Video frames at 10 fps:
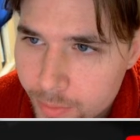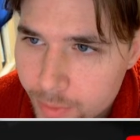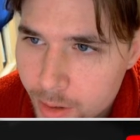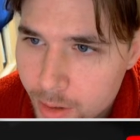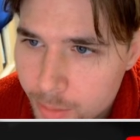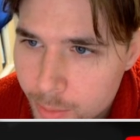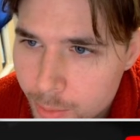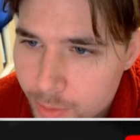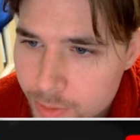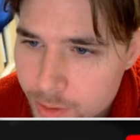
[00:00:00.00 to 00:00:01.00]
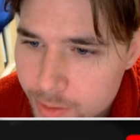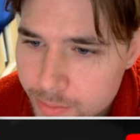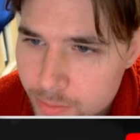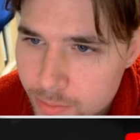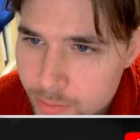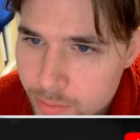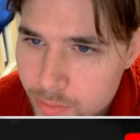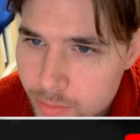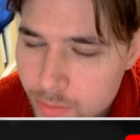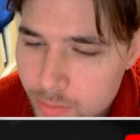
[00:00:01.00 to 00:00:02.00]
King moves,
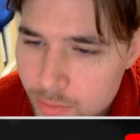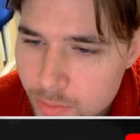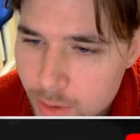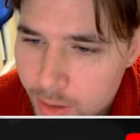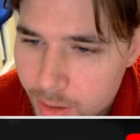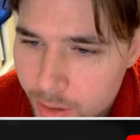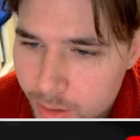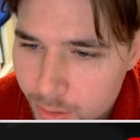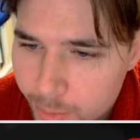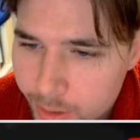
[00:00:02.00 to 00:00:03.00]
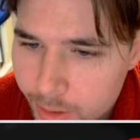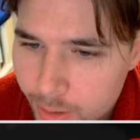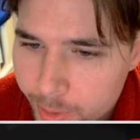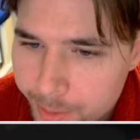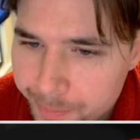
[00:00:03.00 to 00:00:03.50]
and then get the queen out of the way.